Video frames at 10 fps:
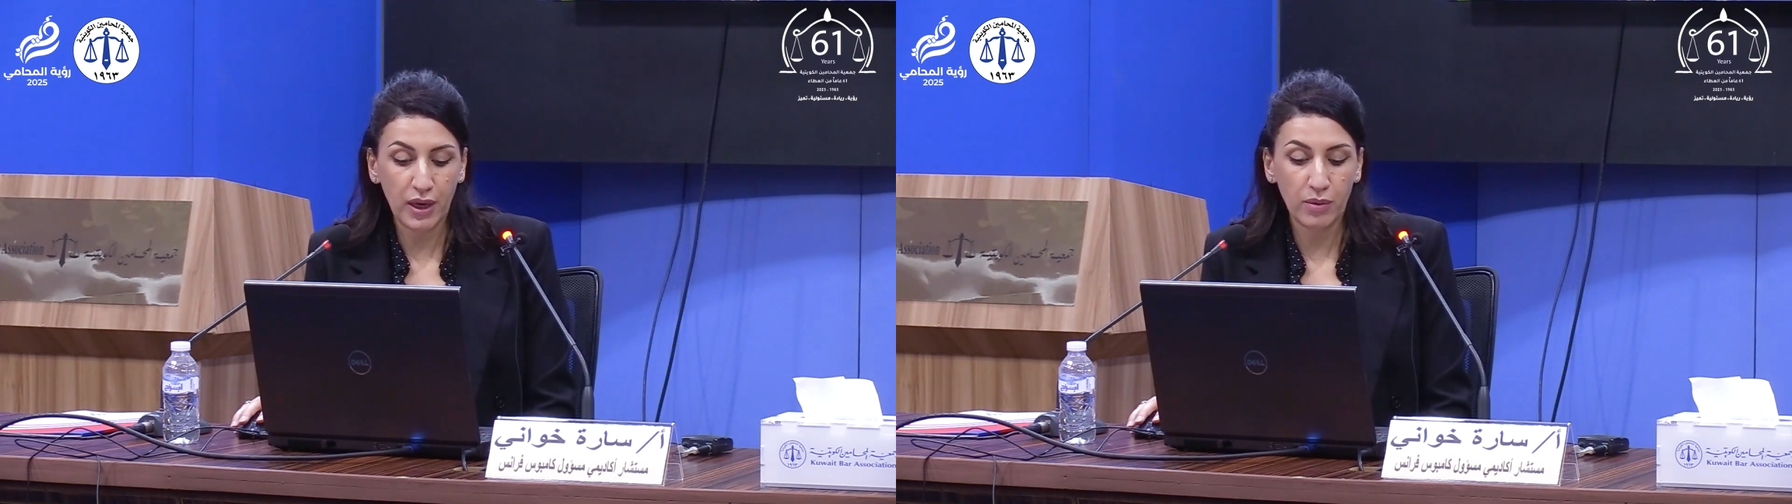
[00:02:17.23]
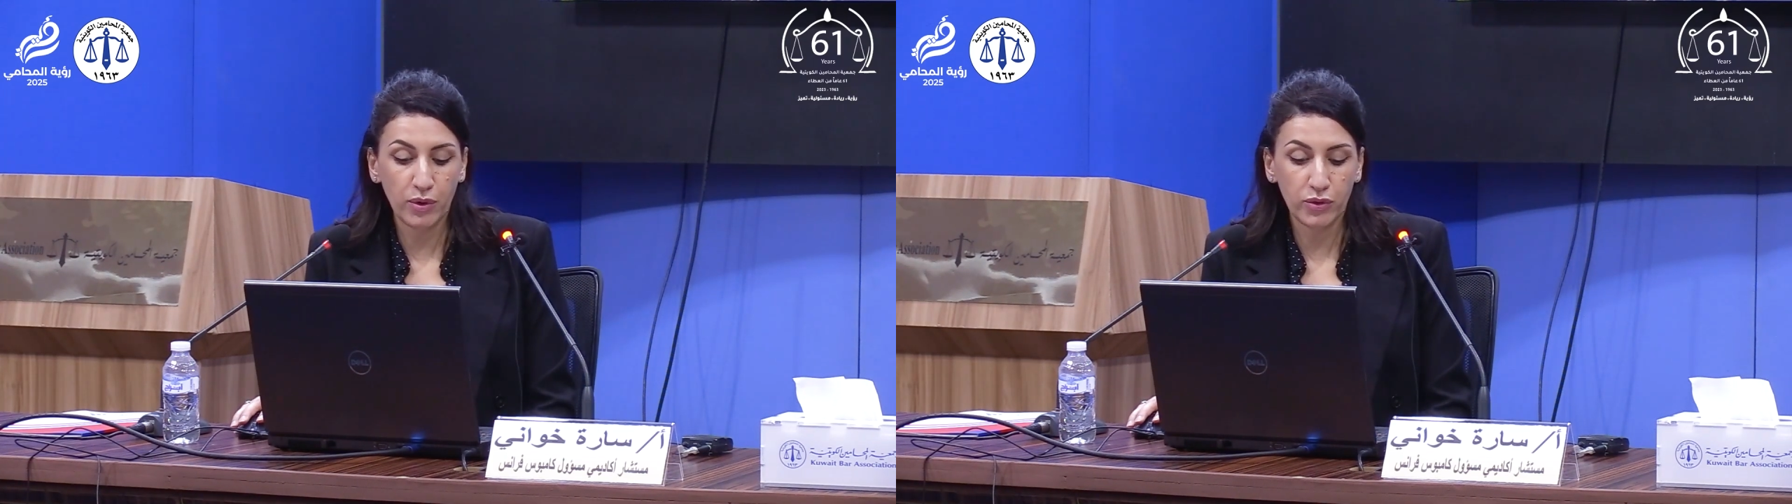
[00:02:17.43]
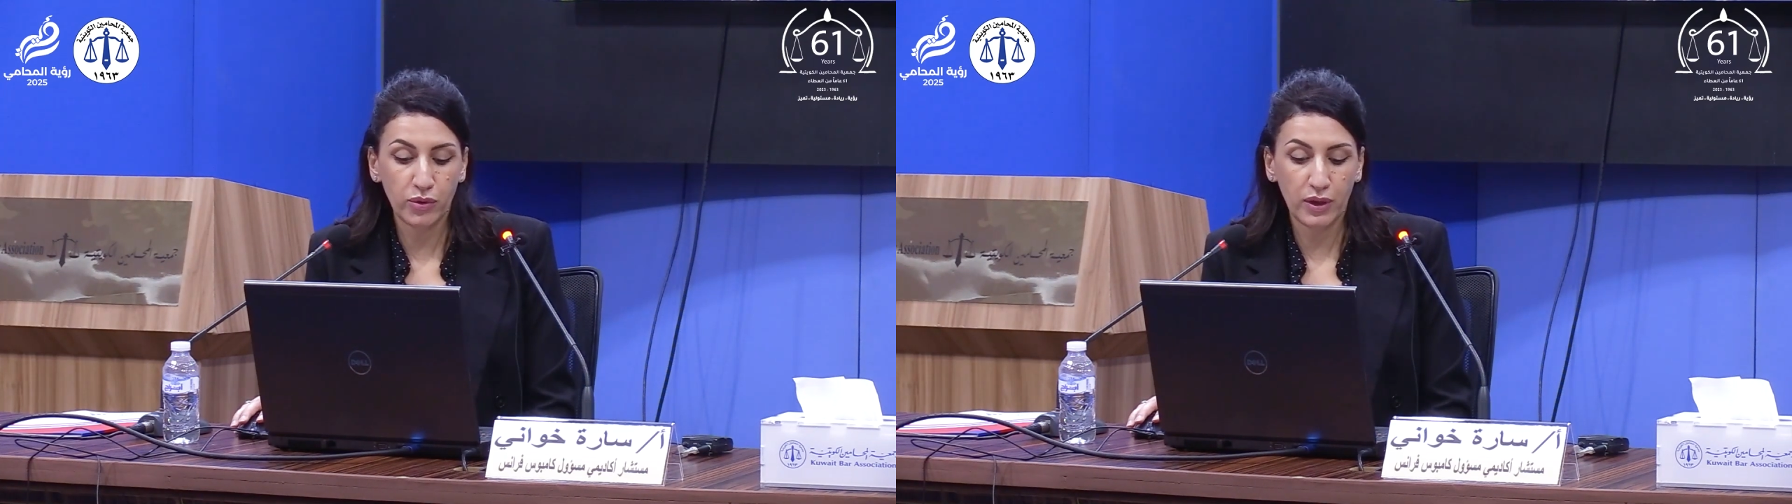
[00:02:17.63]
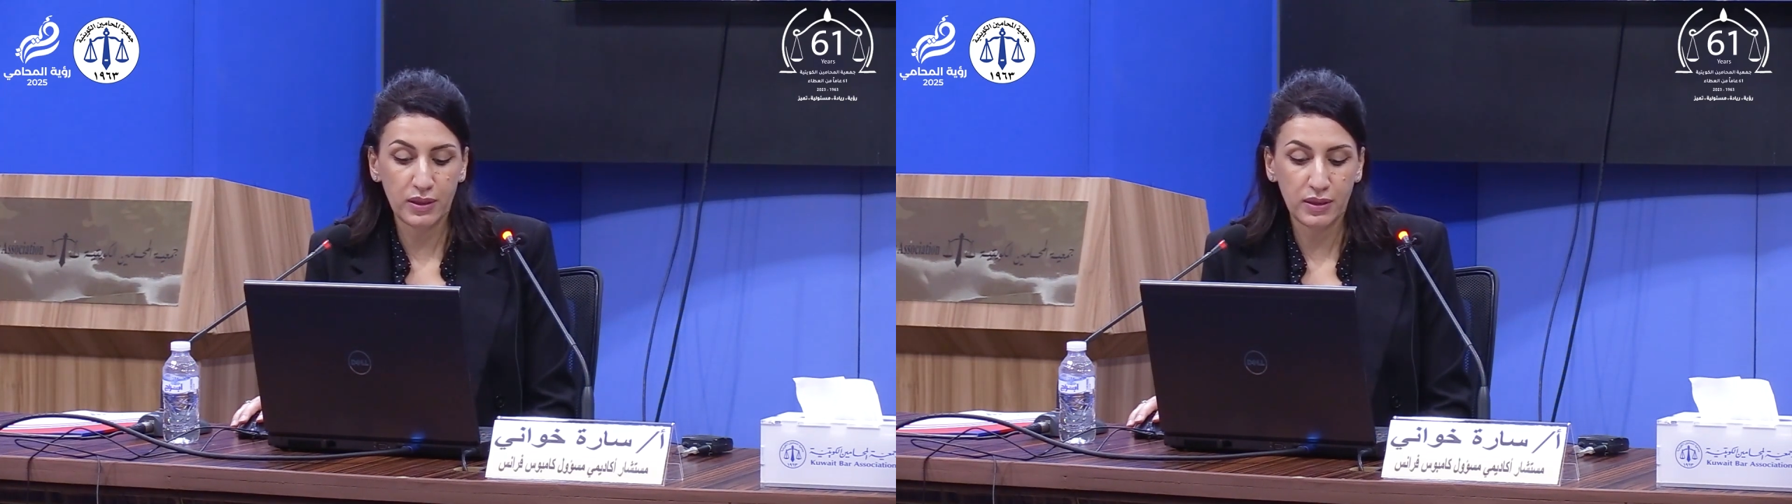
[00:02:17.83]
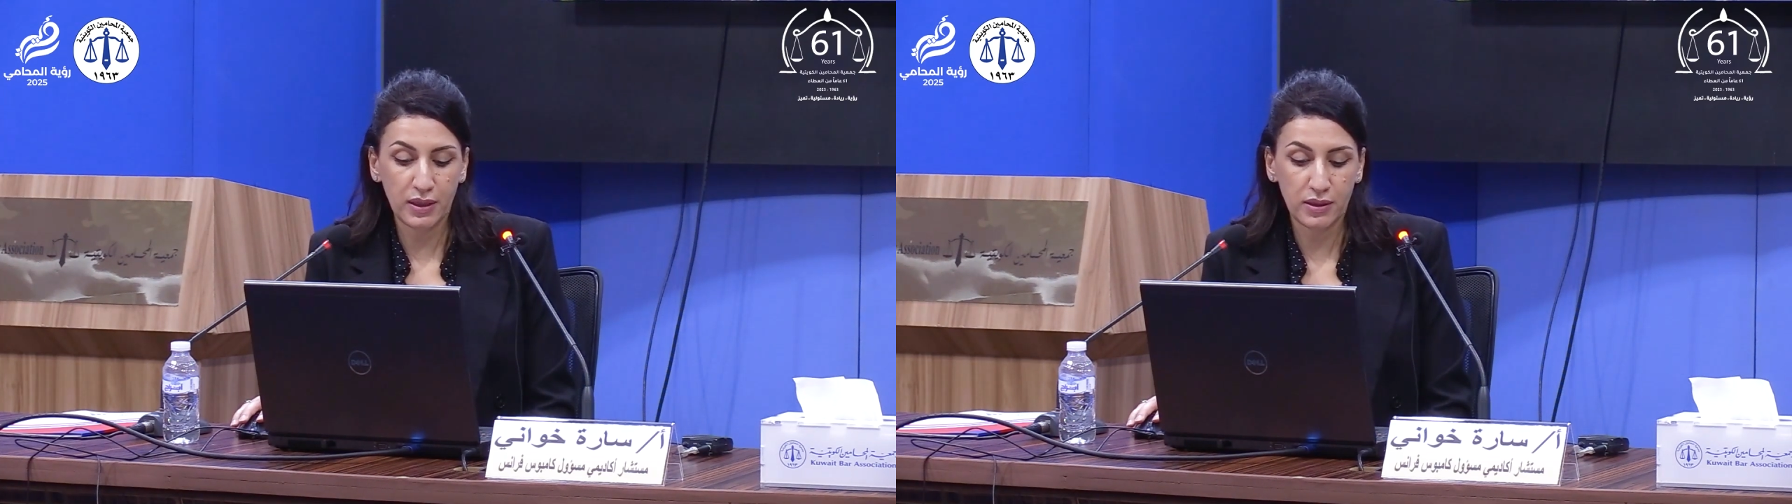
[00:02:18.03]
able to
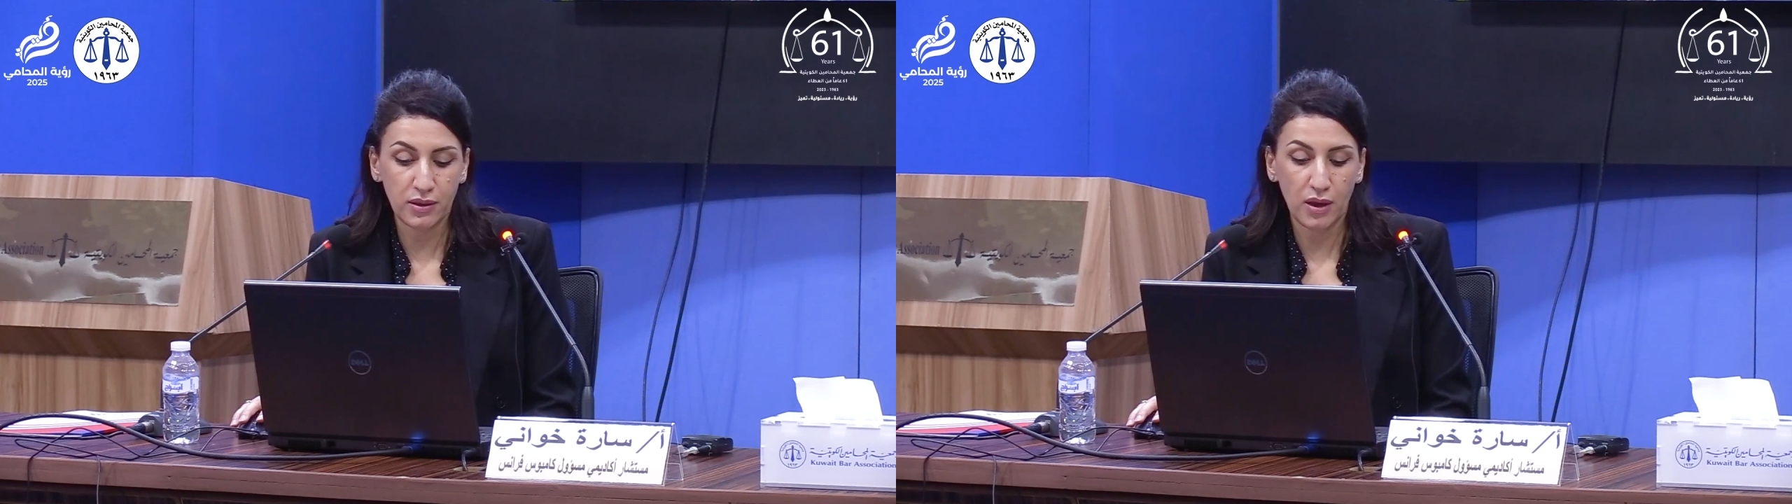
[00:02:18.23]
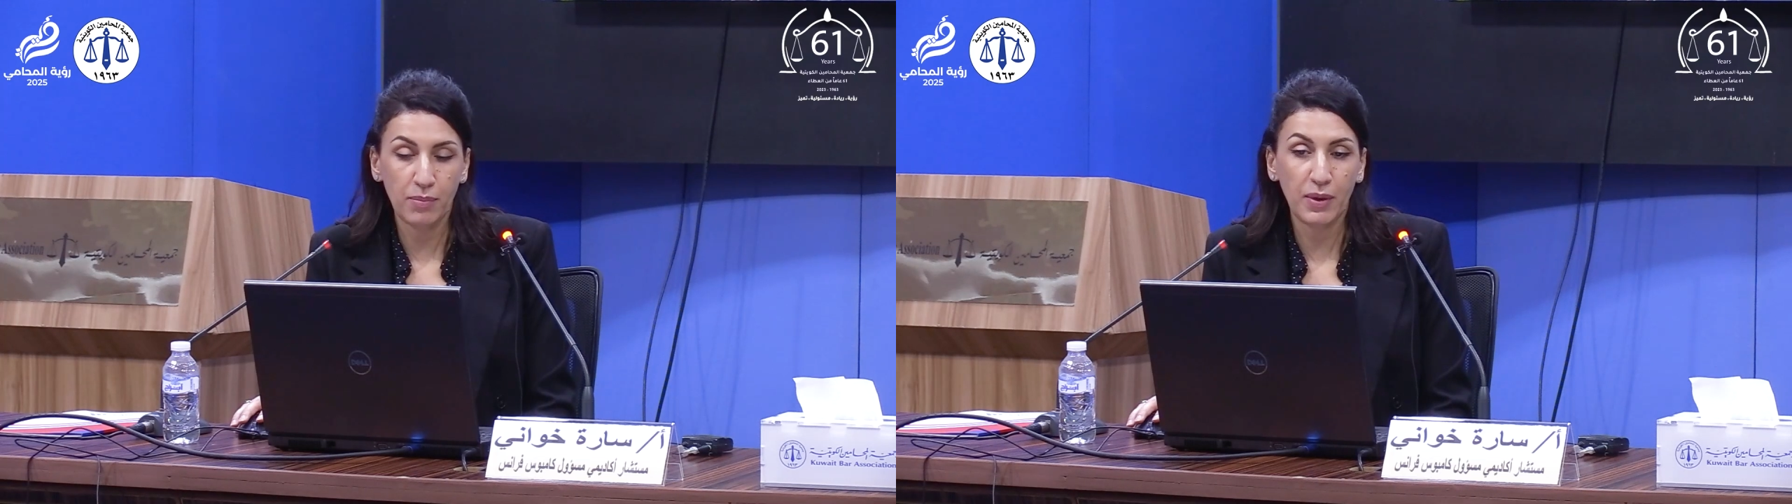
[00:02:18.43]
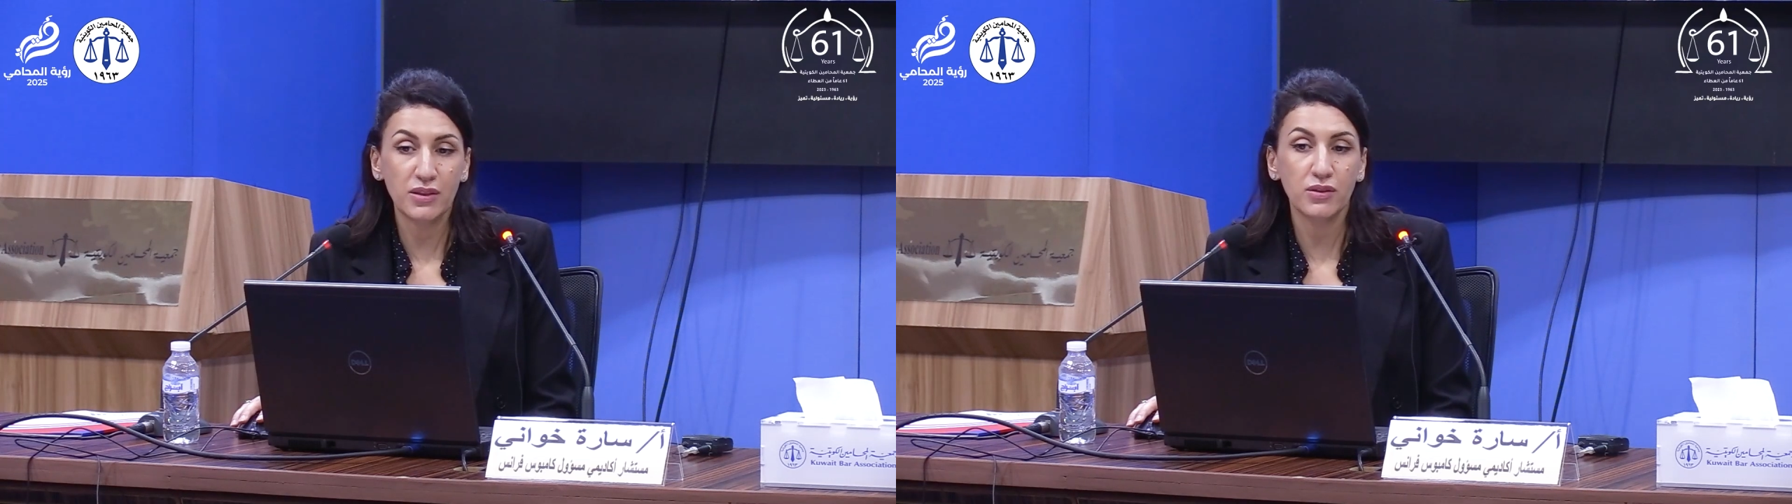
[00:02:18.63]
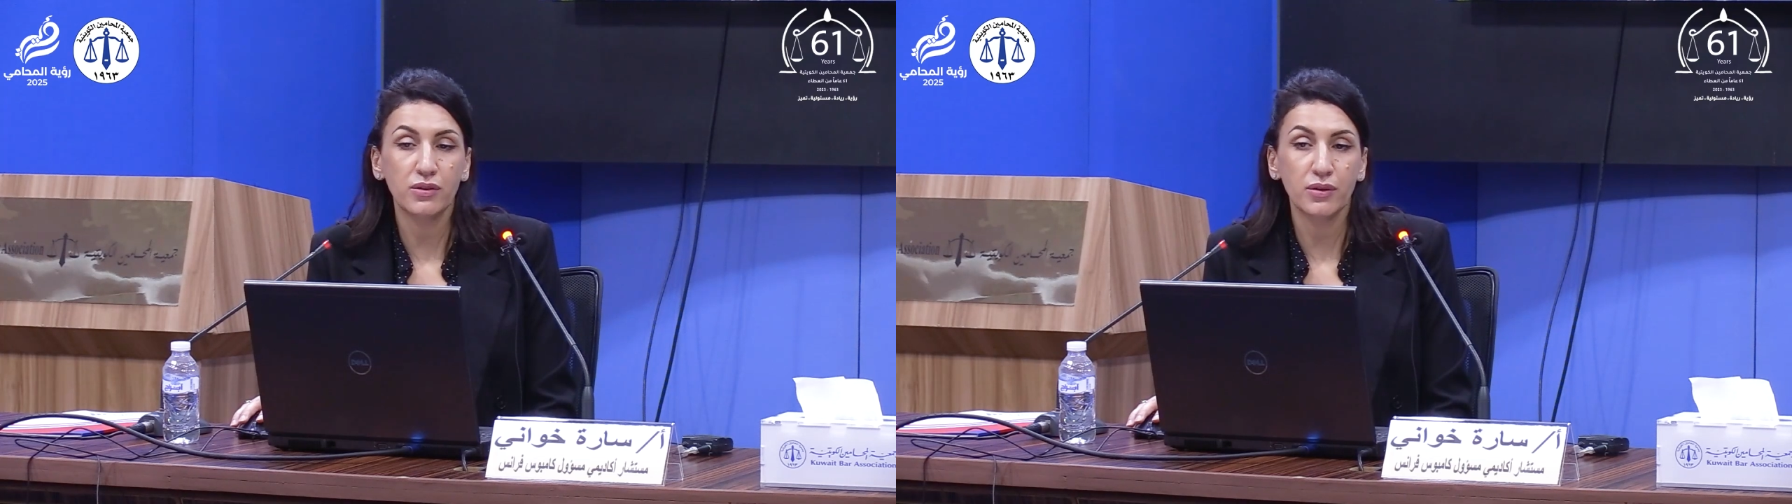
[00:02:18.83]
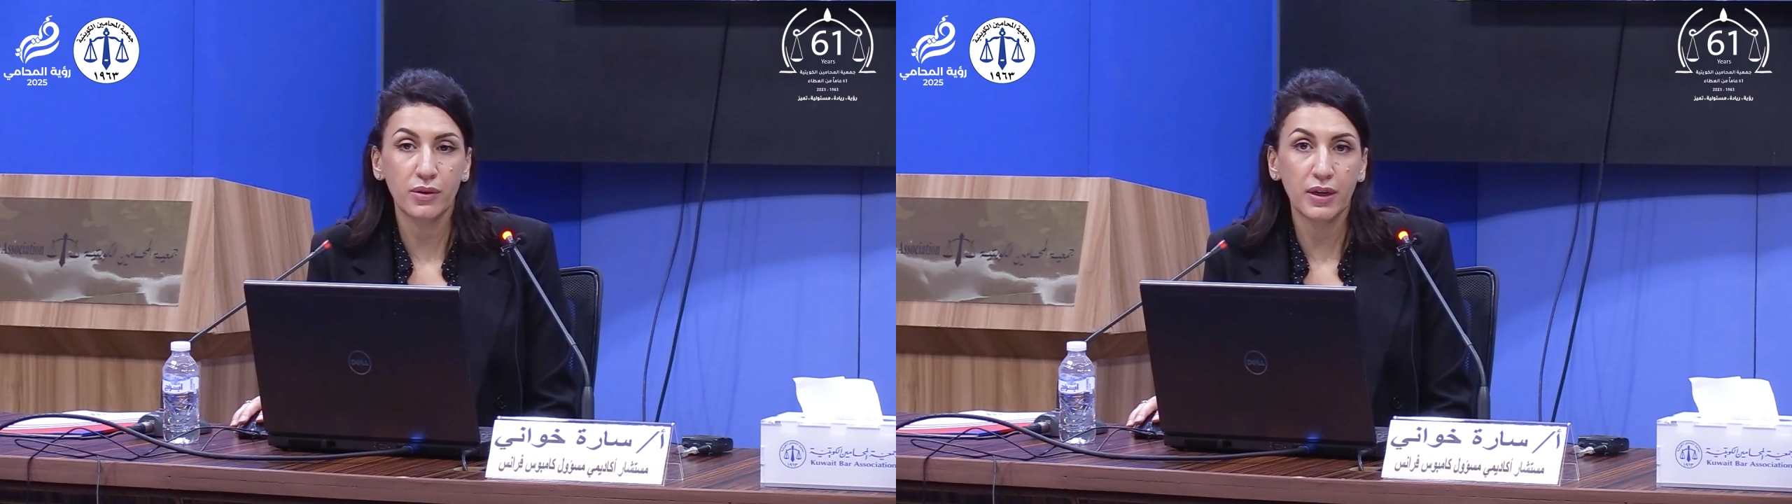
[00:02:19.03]
access a master